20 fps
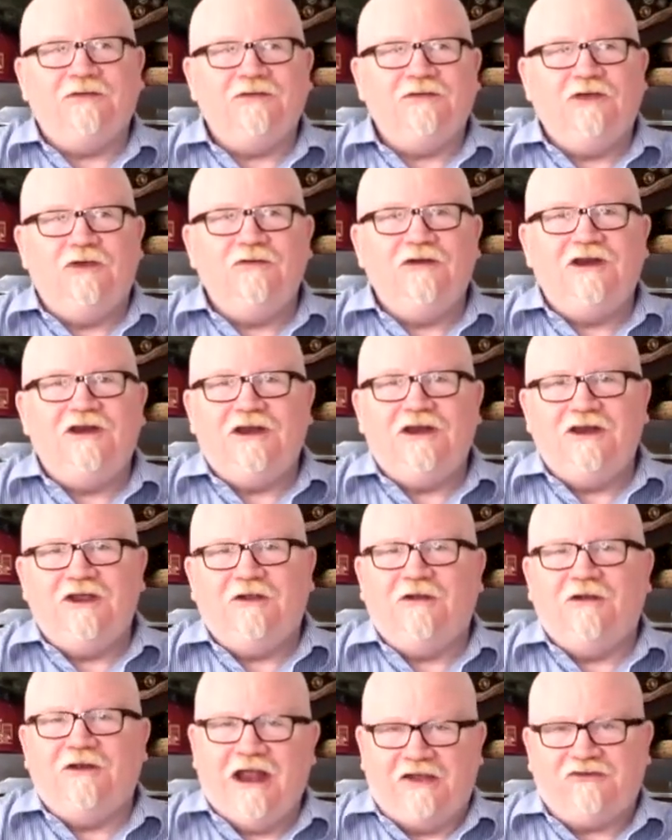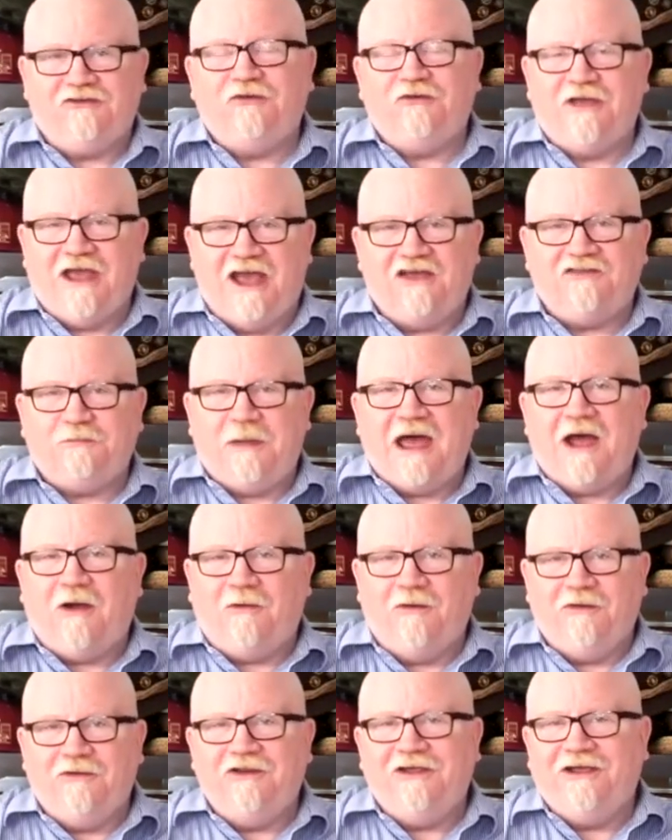unit in here, a natural gas
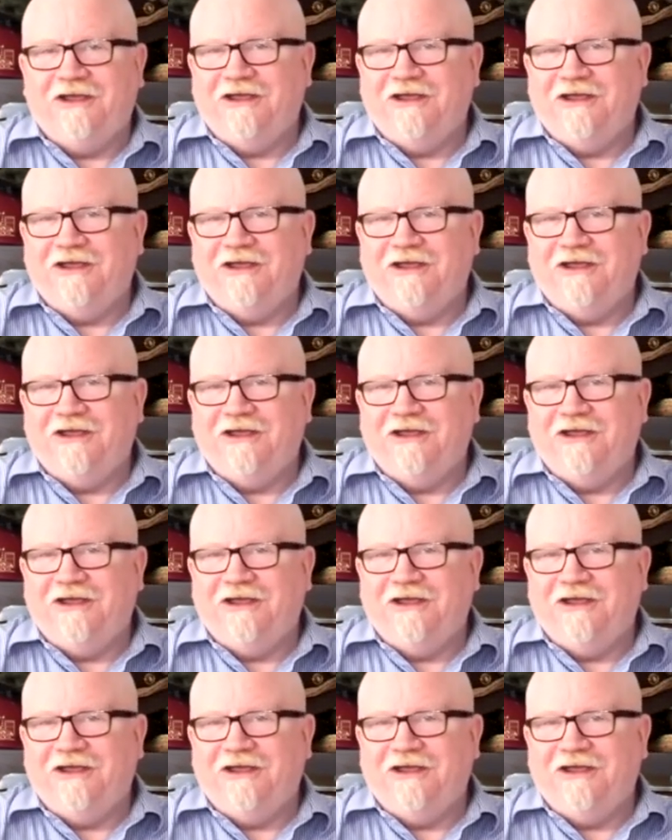powered